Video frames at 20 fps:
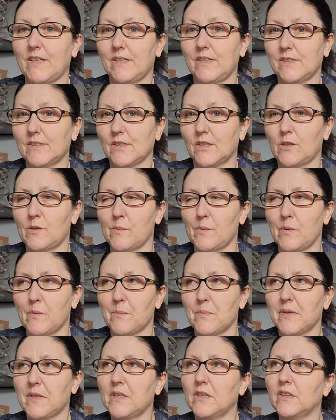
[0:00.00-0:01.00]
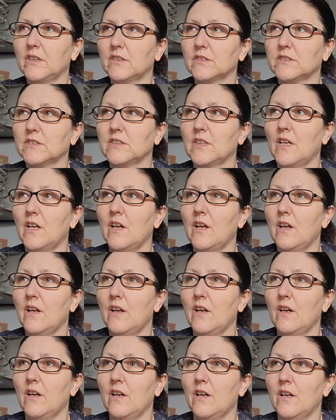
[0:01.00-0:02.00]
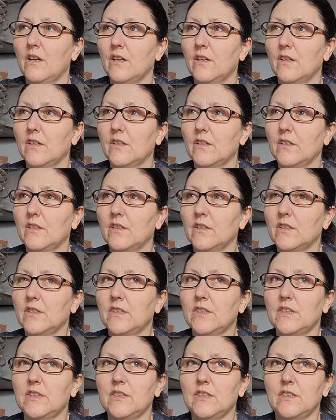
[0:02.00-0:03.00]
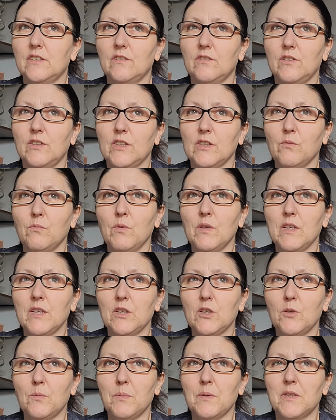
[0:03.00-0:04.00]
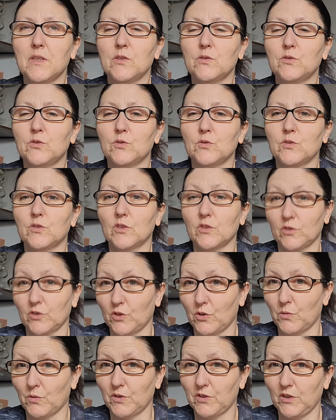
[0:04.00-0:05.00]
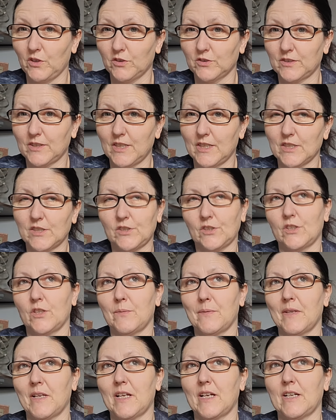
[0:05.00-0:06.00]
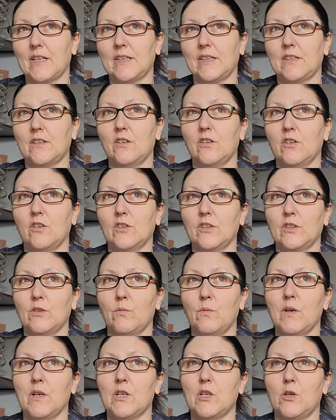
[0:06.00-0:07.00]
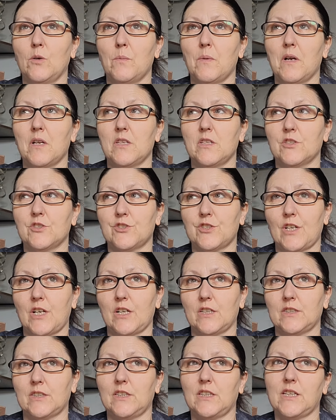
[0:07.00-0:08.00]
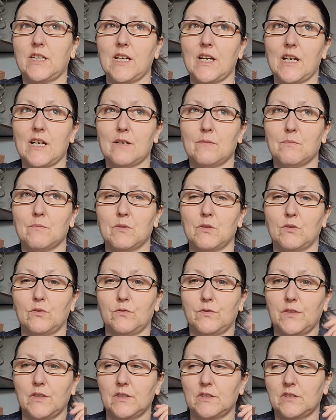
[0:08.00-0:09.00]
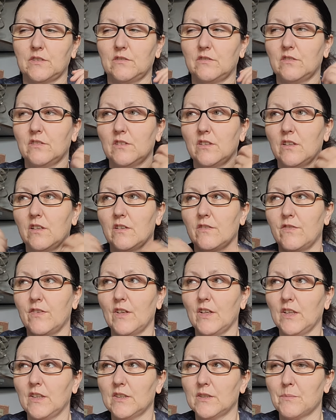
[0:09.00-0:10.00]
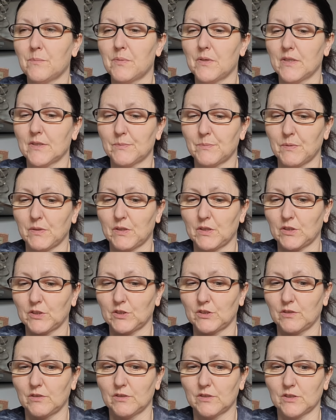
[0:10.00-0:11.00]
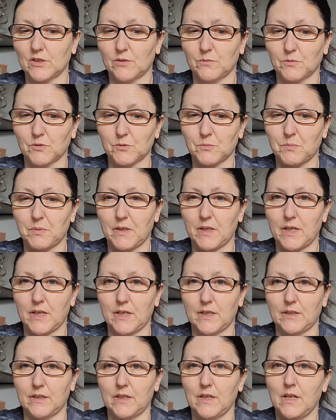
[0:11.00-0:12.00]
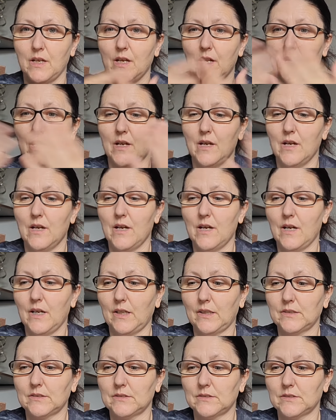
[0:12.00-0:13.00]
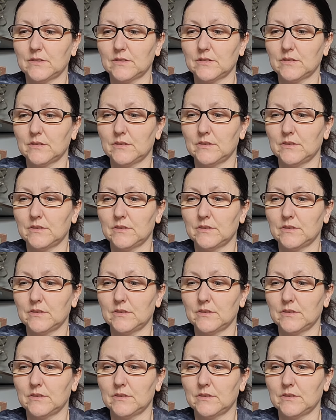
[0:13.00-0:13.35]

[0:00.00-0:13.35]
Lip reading: It's horrible because you can wake up and you do not know what your day is going to be like. Or you can wake up and you're shattered. You can't move. You're feeling depressed because you're in so much pain. And